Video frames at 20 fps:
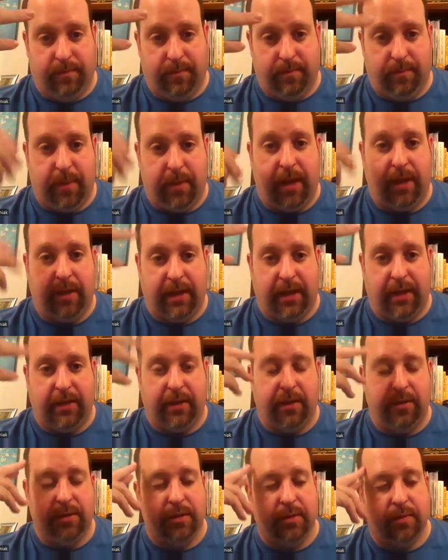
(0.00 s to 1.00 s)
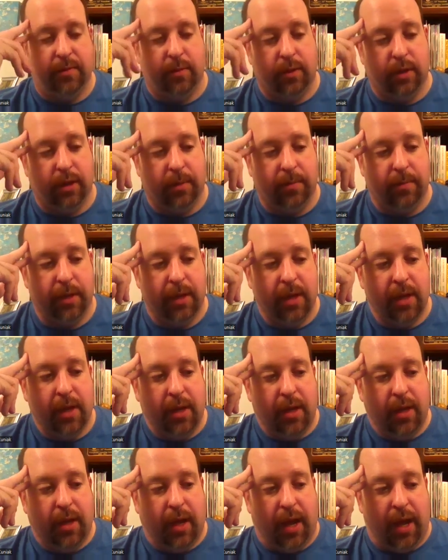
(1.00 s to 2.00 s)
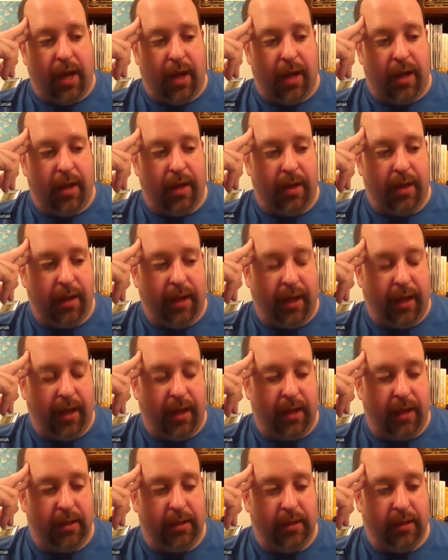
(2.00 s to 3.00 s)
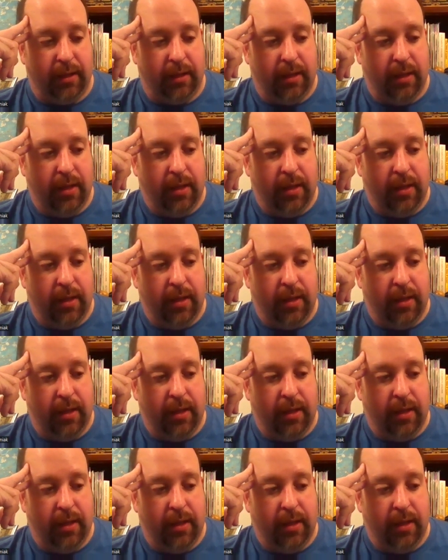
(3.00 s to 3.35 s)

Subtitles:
My diagnosis for him, and